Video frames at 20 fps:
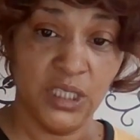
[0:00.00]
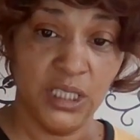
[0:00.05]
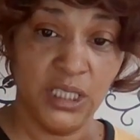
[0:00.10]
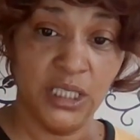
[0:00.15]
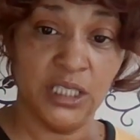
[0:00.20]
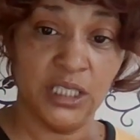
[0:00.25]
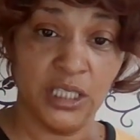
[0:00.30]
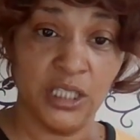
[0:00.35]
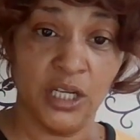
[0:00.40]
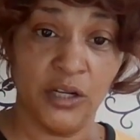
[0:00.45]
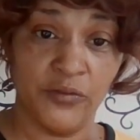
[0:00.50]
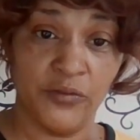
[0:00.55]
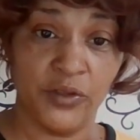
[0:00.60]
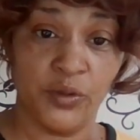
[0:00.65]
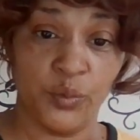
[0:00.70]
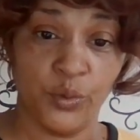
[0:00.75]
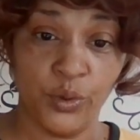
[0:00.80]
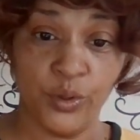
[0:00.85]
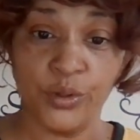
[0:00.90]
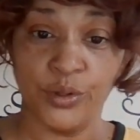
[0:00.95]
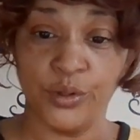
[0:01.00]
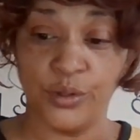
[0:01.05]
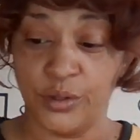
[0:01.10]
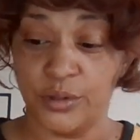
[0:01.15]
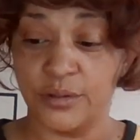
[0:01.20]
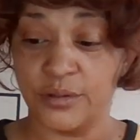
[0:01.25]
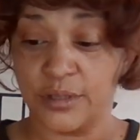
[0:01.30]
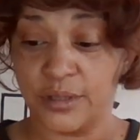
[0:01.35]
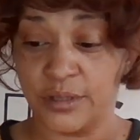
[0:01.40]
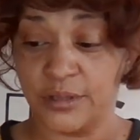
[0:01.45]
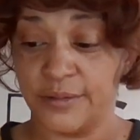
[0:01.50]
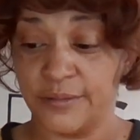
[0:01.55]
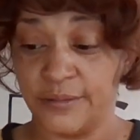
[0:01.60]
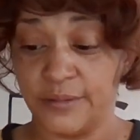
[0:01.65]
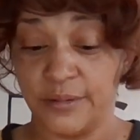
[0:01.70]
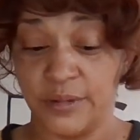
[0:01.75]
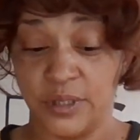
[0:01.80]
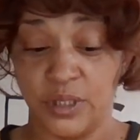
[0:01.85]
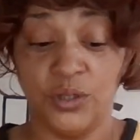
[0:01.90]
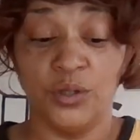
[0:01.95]
Ending of the world,
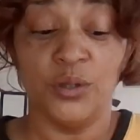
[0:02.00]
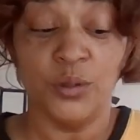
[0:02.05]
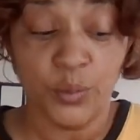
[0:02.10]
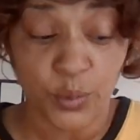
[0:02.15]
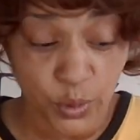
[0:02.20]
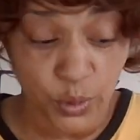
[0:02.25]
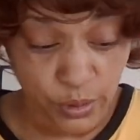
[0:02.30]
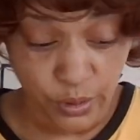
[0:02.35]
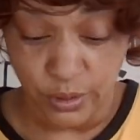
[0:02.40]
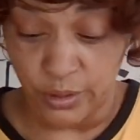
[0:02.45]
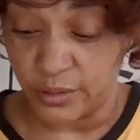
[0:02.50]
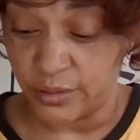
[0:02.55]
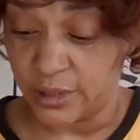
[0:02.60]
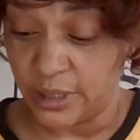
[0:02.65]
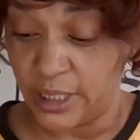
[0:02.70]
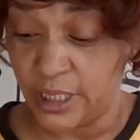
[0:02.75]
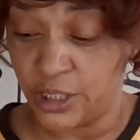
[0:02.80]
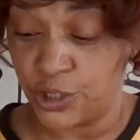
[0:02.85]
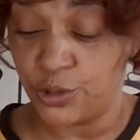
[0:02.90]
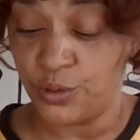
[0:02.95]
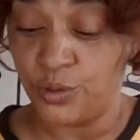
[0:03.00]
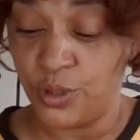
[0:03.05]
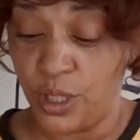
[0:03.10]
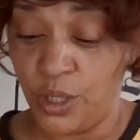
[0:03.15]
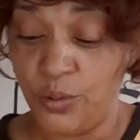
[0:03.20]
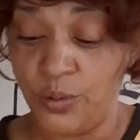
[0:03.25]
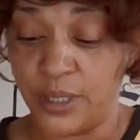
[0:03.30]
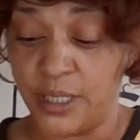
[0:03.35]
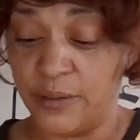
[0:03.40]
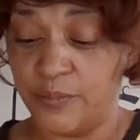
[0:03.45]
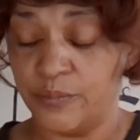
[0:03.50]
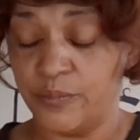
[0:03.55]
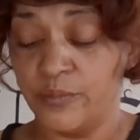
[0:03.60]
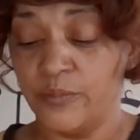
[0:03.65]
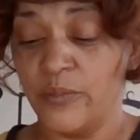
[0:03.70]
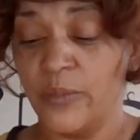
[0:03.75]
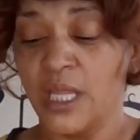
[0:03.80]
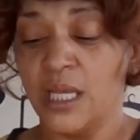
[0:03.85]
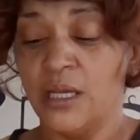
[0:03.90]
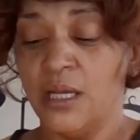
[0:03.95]
your world as you know it.
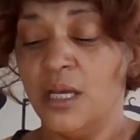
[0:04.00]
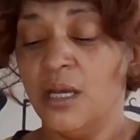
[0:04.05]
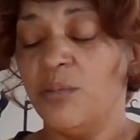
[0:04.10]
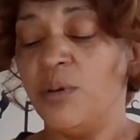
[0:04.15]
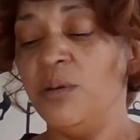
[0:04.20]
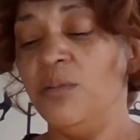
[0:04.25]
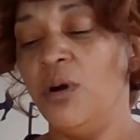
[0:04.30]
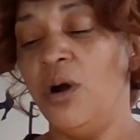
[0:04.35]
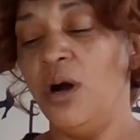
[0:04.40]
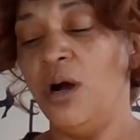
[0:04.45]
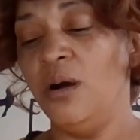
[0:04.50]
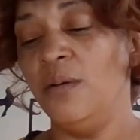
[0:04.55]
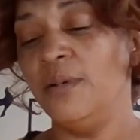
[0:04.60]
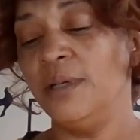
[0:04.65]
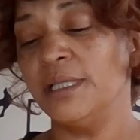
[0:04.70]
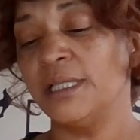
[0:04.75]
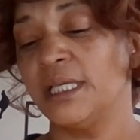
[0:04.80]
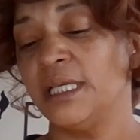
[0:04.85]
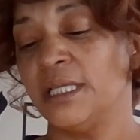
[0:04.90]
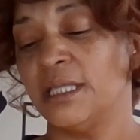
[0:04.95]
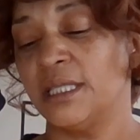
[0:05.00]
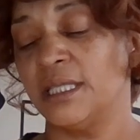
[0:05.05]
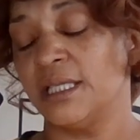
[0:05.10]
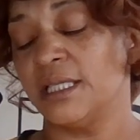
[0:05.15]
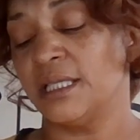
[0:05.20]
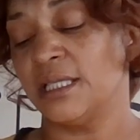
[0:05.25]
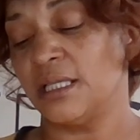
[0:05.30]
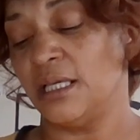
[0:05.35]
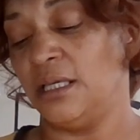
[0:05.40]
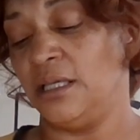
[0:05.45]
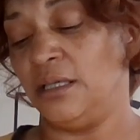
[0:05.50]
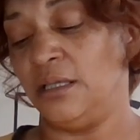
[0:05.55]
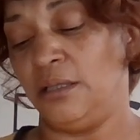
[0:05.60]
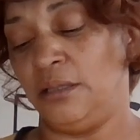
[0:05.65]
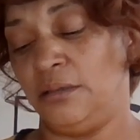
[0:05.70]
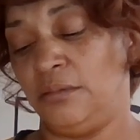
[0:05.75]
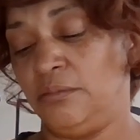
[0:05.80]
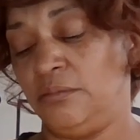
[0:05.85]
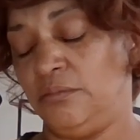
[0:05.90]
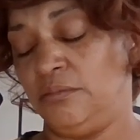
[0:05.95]
People always get this
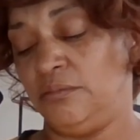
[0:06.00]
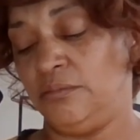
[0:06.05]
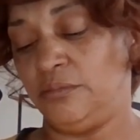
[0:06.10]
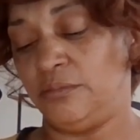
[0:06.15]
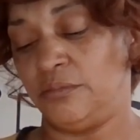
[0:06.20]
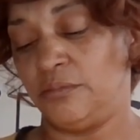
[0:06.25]
um